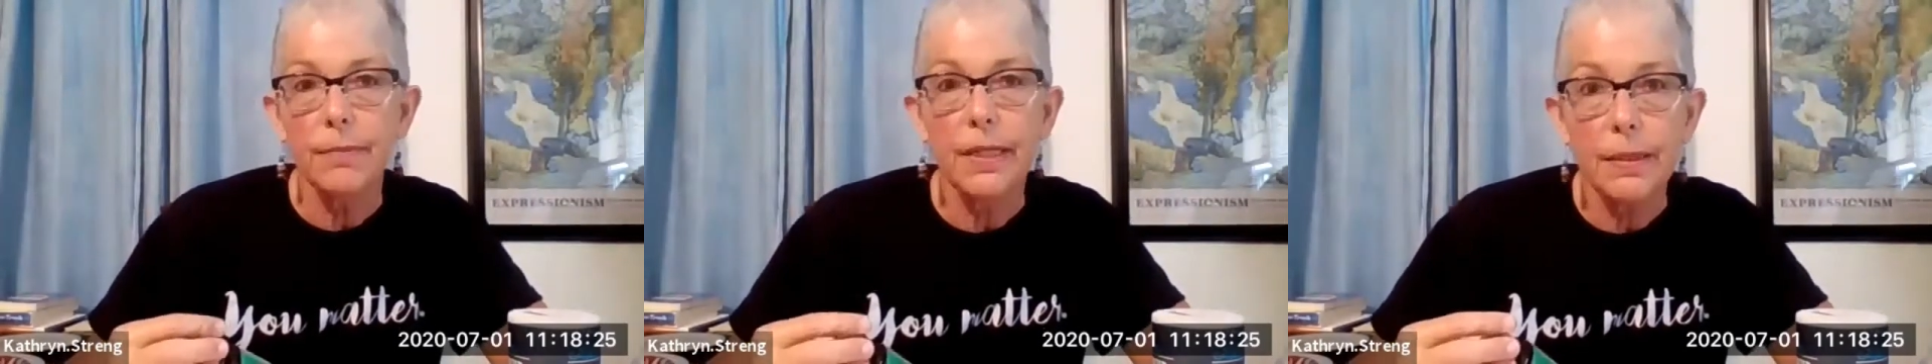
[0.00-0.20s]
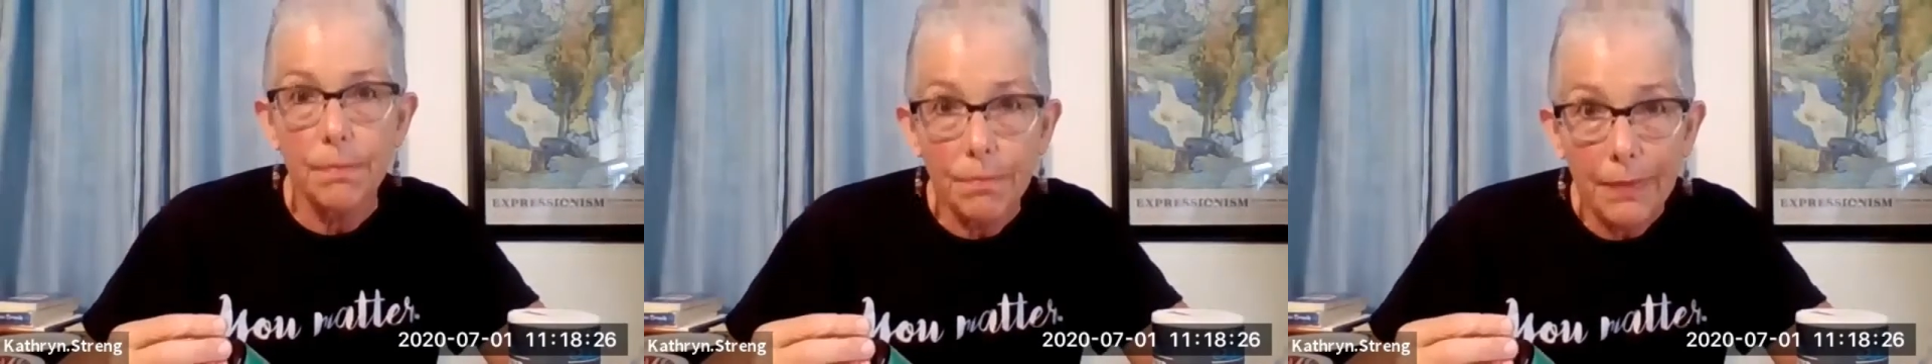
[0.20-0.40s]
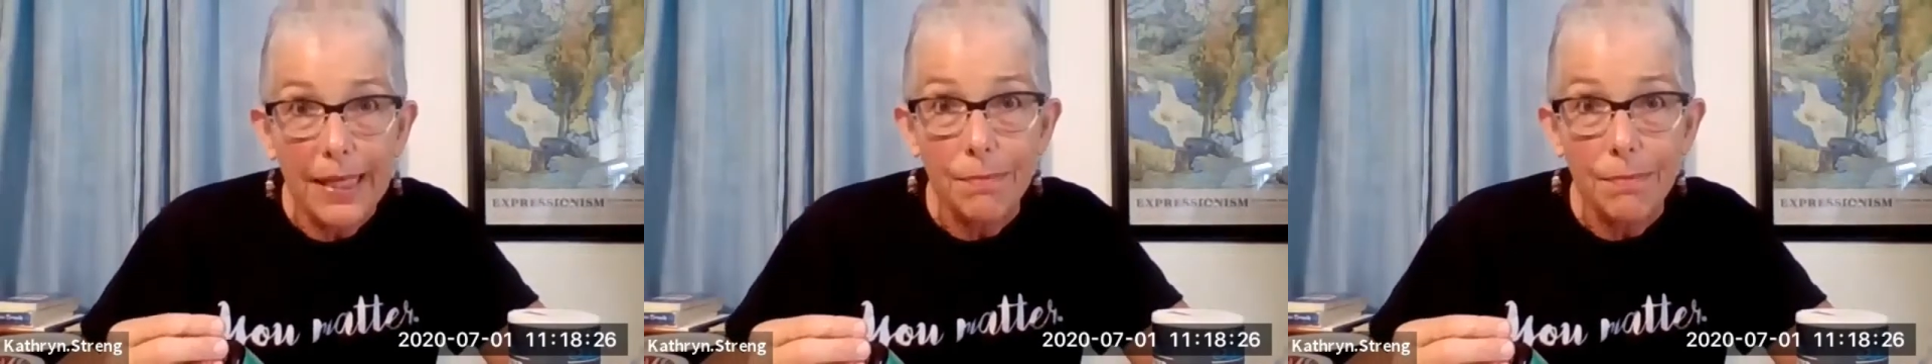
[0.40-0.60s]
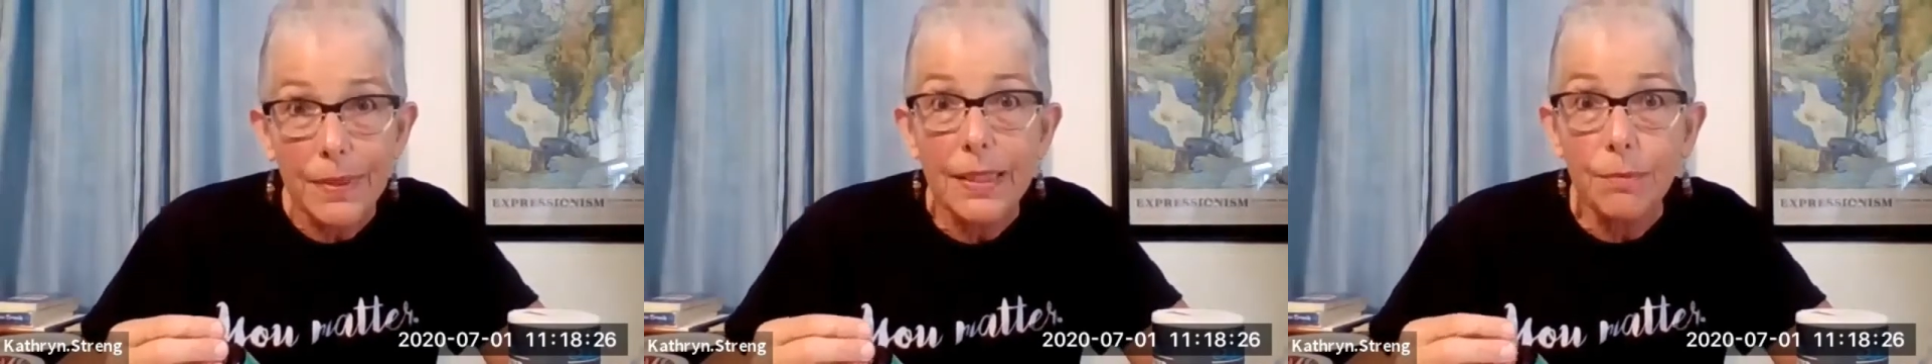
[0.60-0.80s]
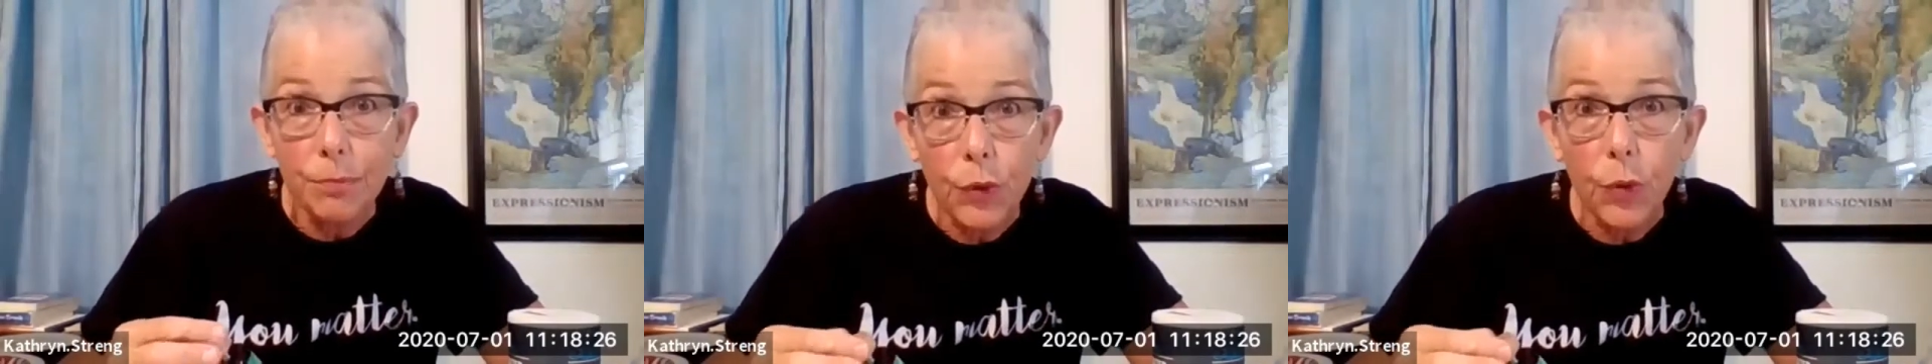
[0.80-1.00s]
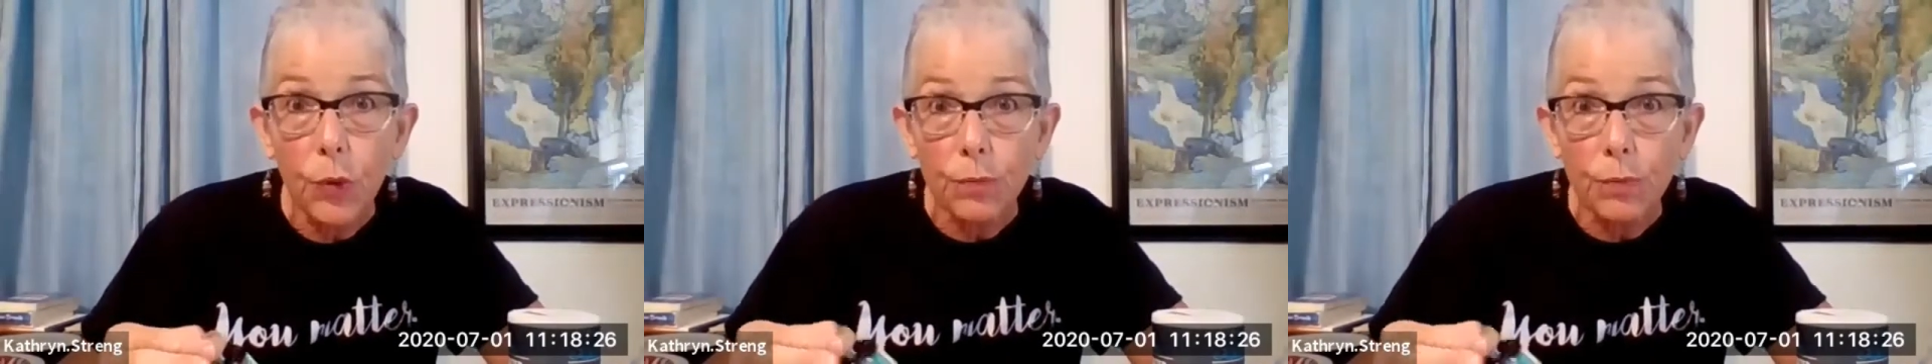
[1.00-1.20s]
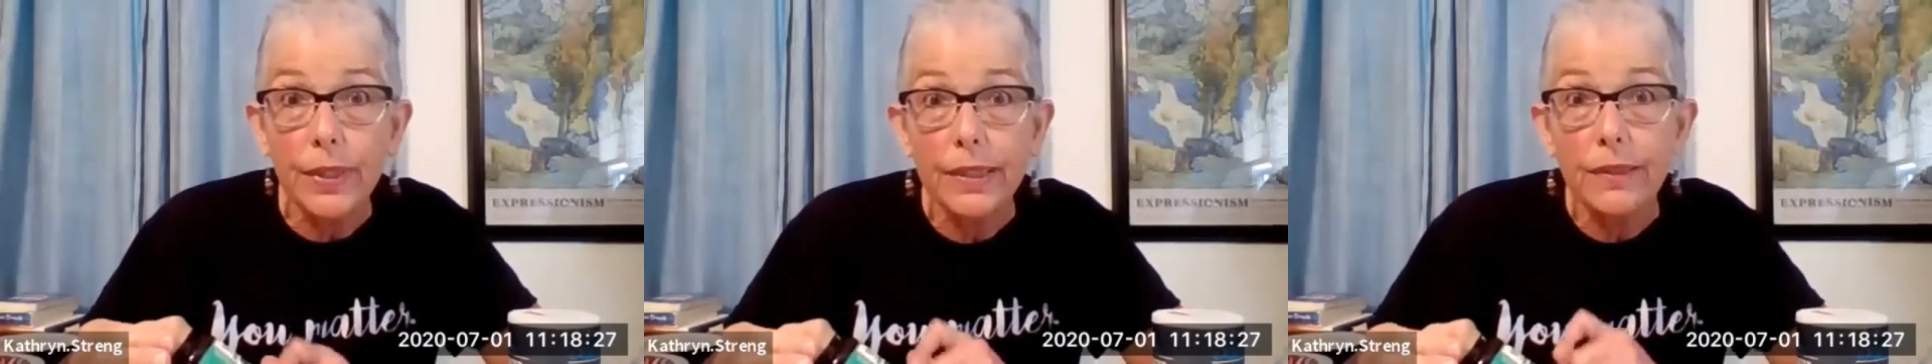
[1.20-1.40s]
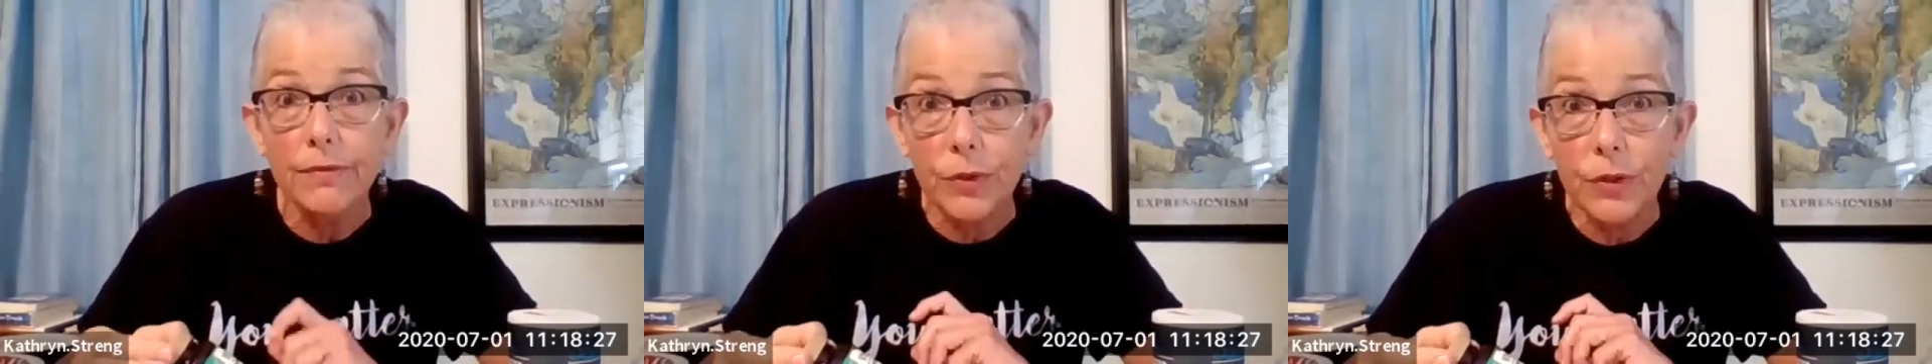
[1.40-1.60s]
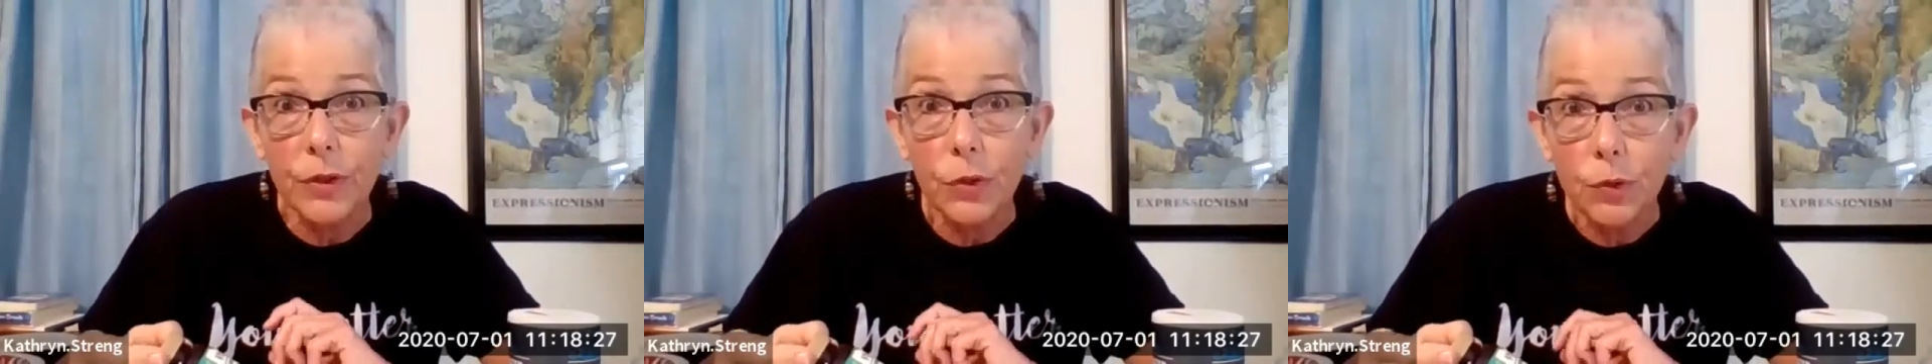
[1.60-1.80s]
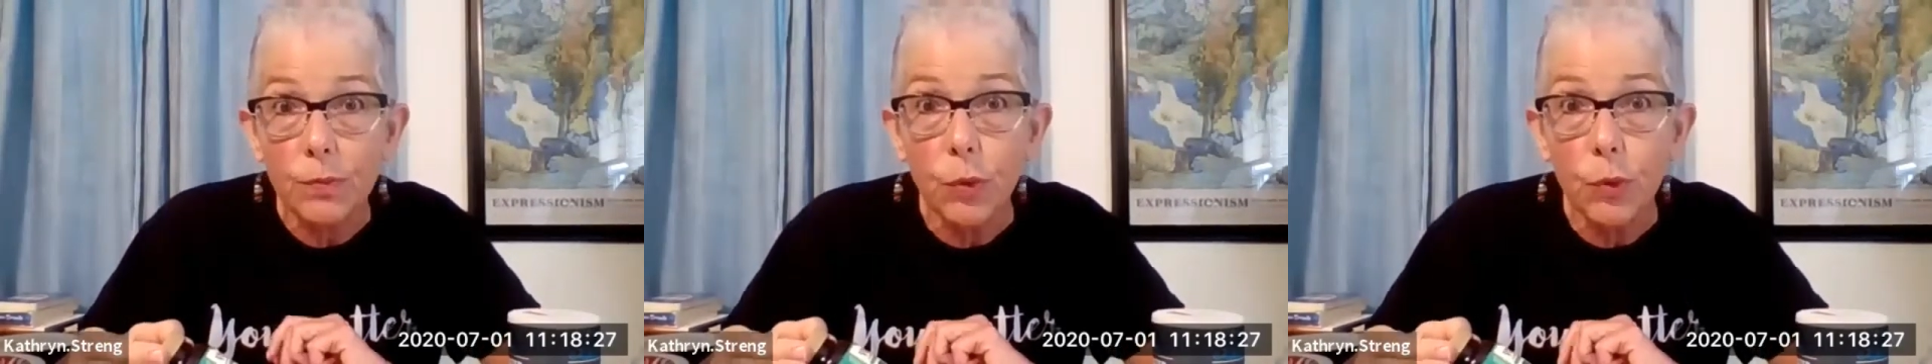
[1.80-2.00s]
but it might be appropriate for
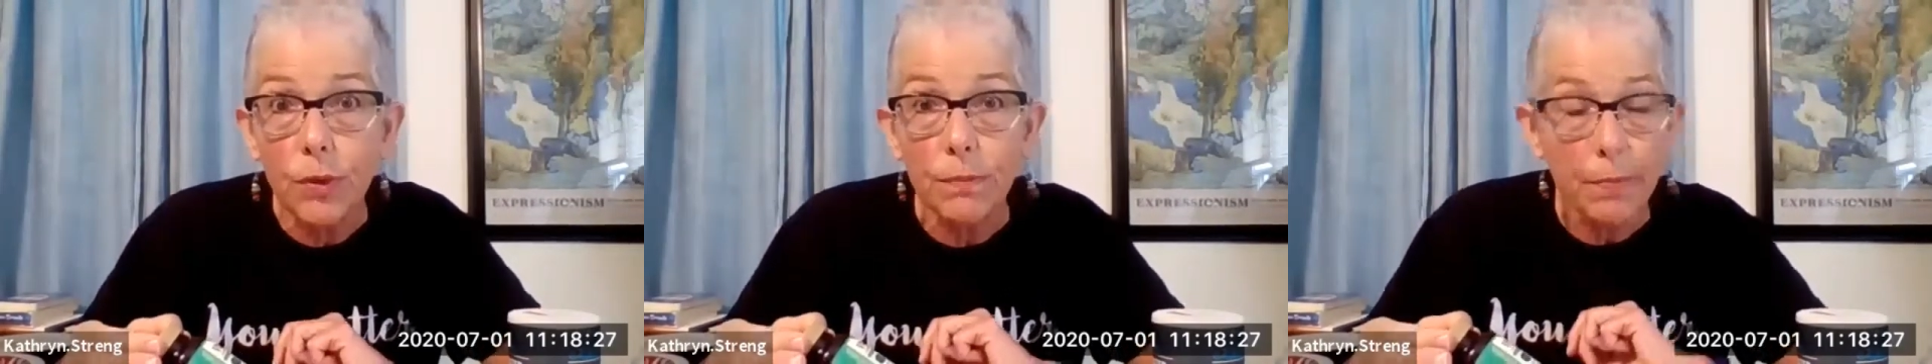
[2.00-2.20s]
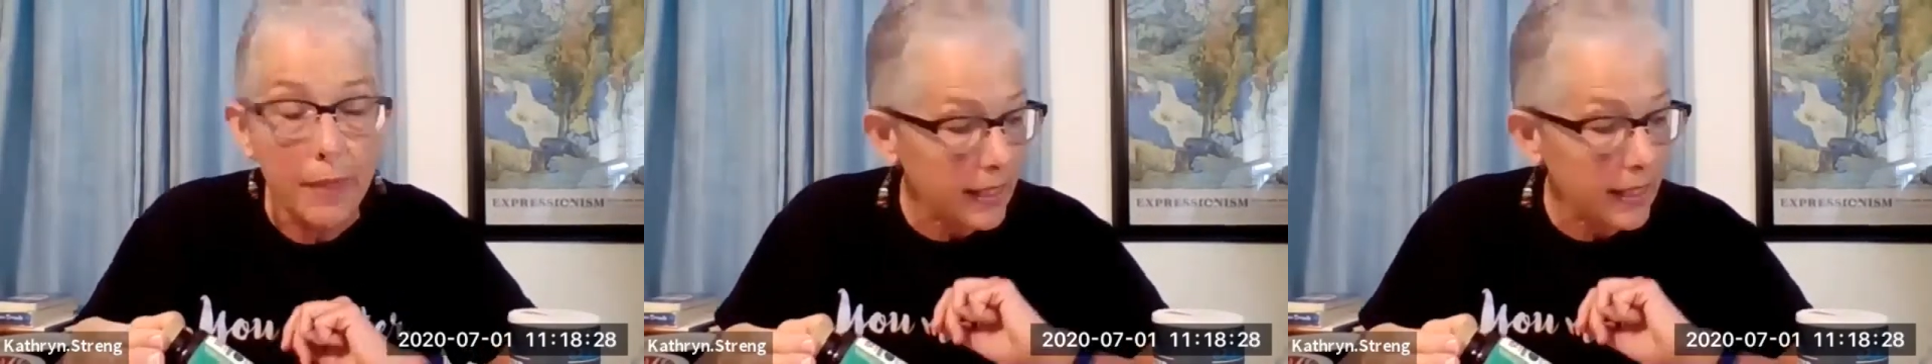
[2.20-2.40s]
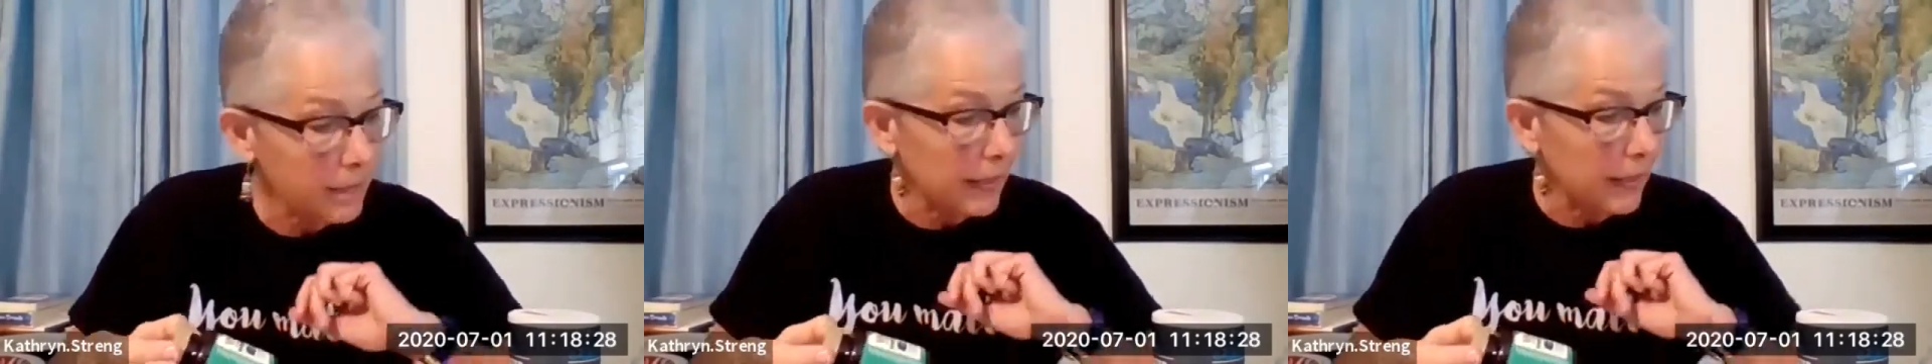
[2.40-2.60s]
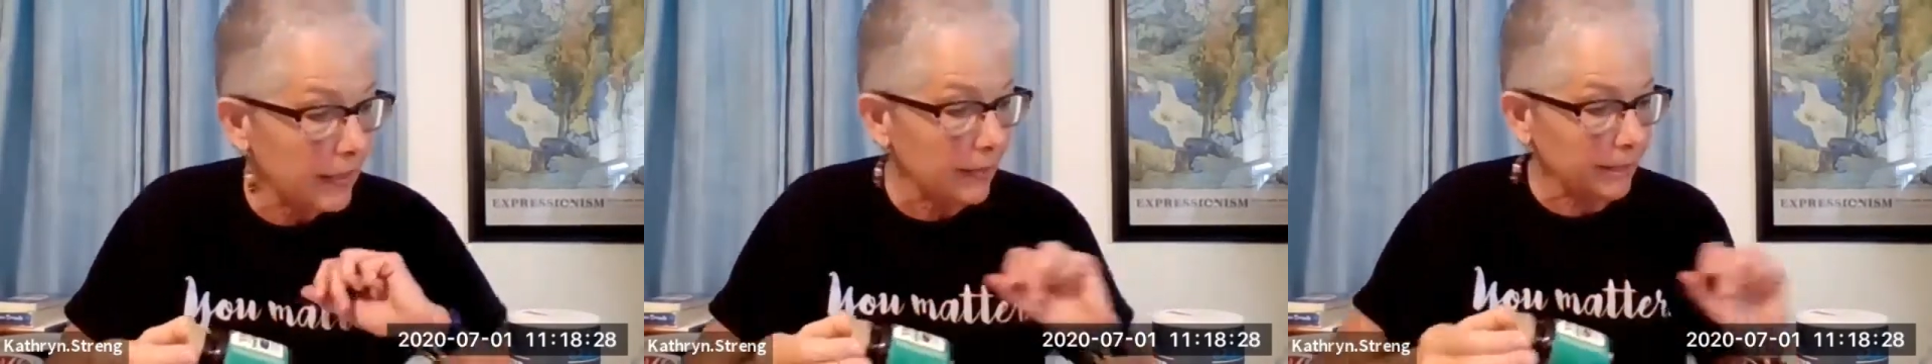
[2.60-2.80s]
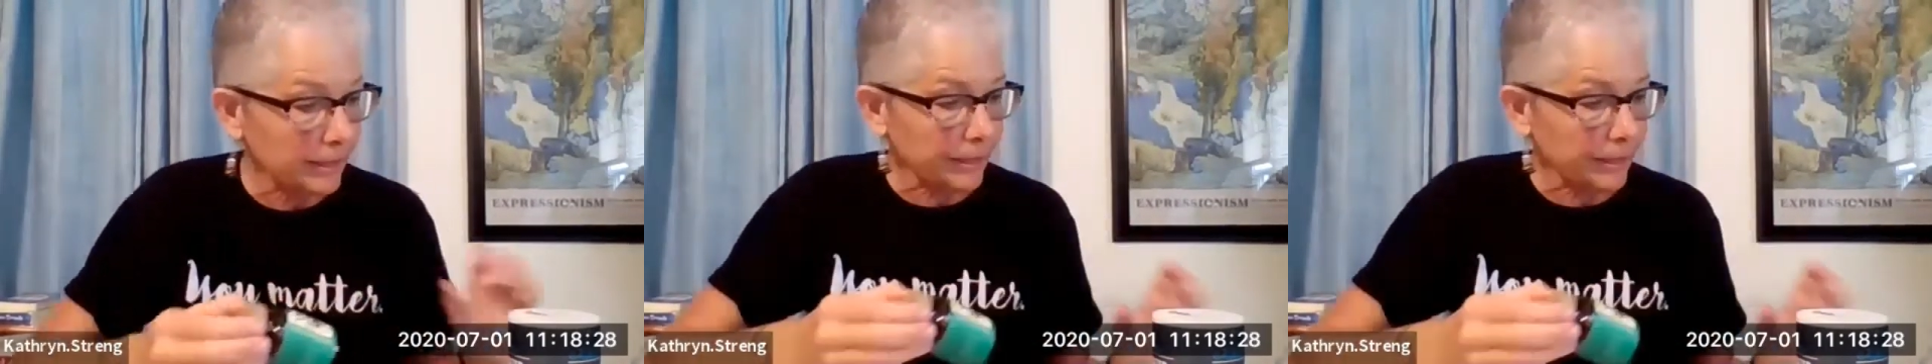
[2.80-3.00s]
a newborn baby